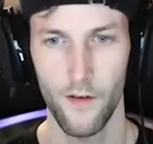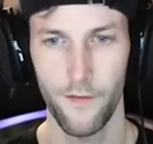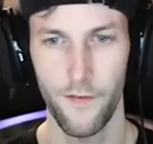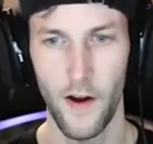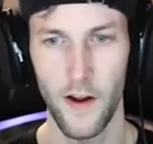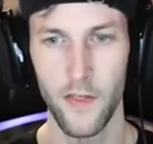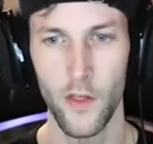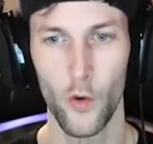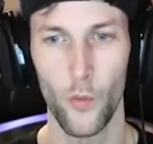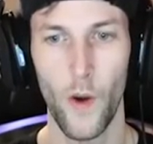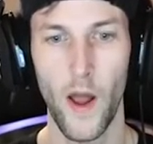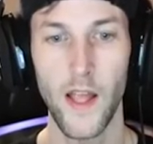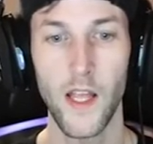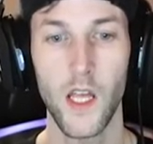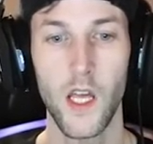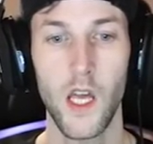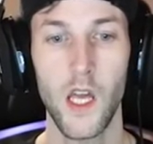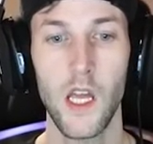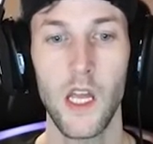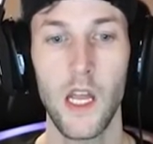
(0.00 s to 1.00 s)
Find the
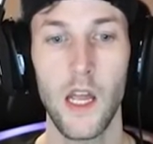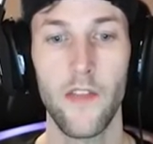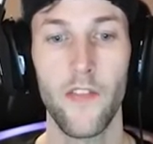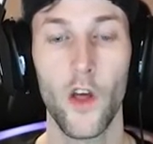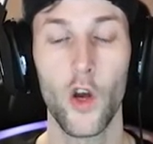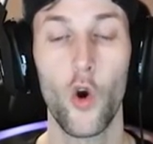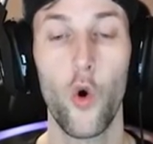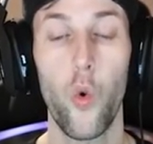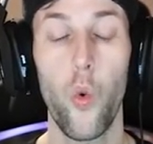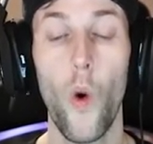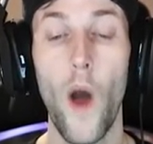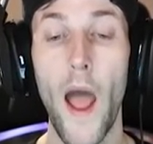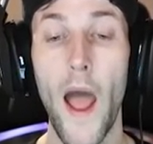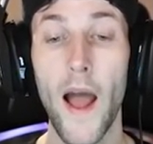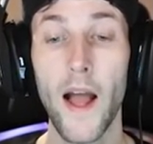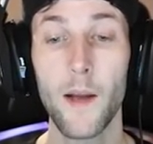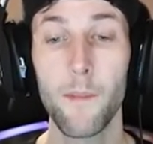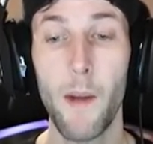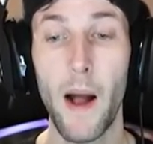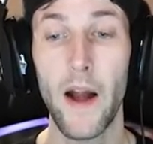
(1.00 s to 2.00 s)
red key in the
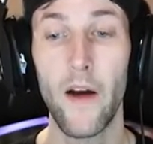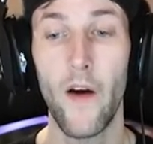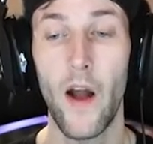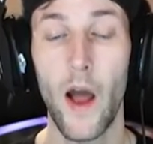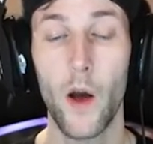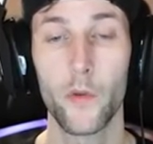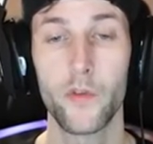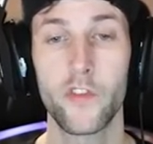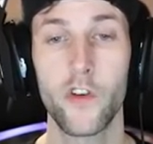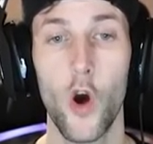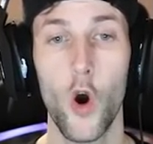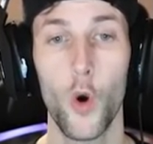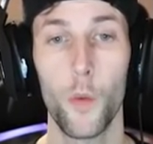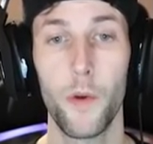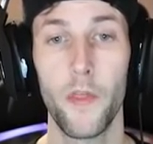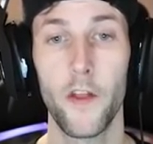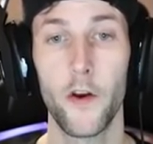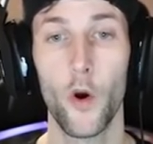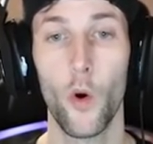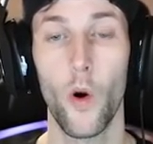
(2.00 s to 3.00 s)
Quagmire house to
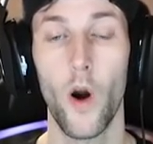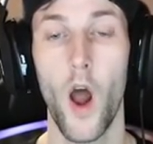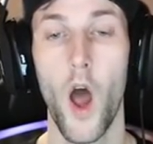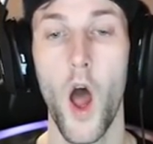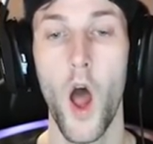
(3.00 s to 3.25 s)
open the door.